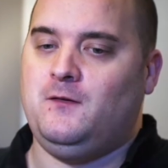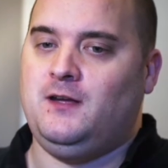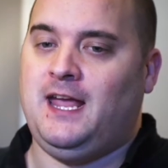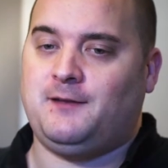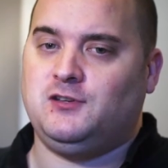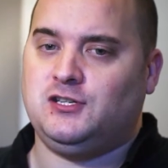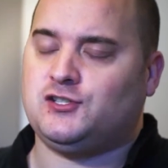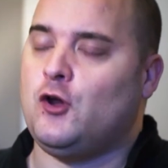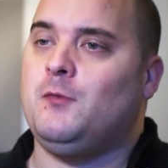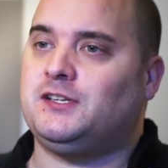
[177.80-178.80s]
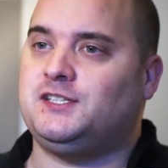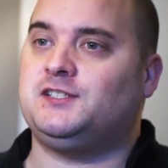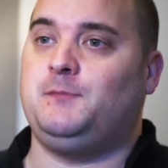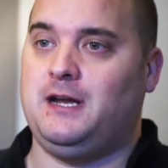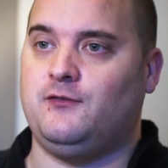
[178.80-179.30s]
He had so much
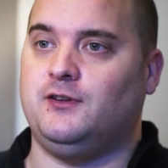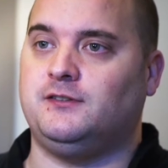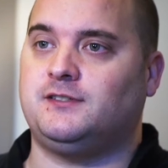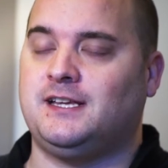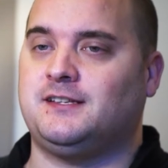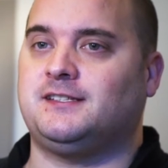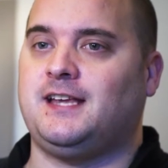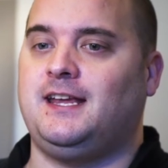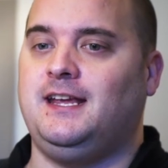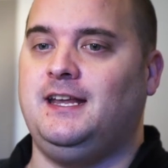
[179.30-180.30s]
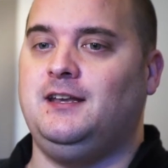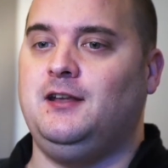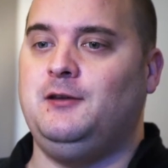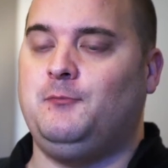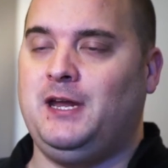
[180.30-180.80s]
experience, as I say,
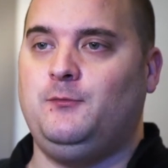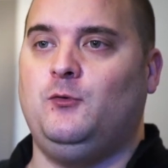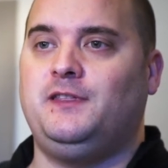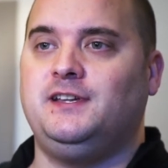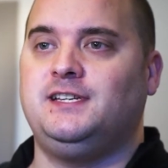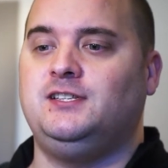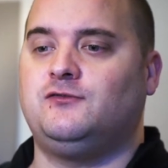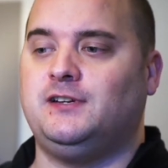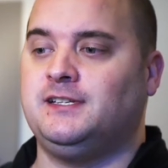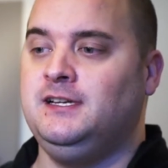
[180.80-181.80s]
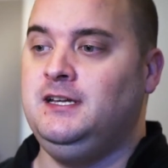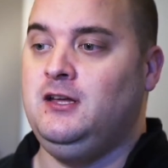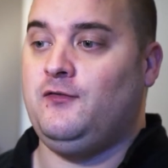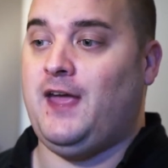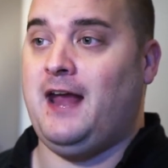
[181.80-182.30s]
in people with these injuries,
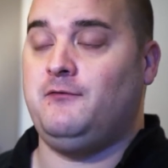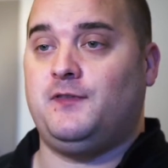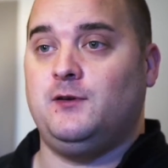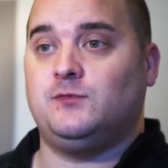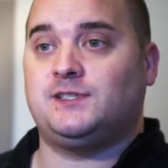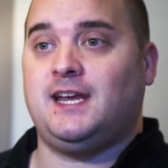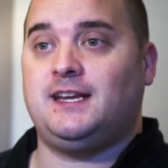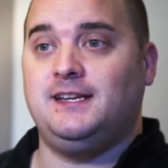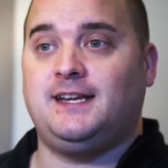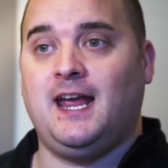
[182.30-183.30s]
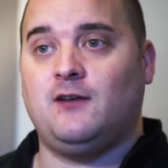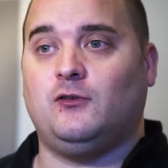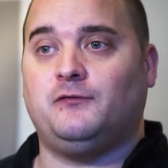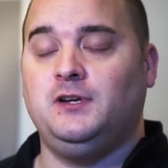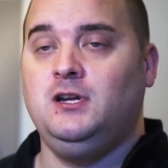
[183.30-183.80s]
that everything was taken care
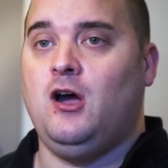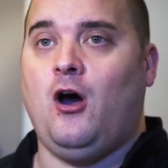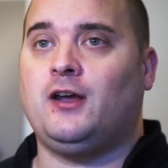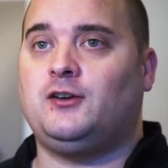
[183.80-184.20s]
of. I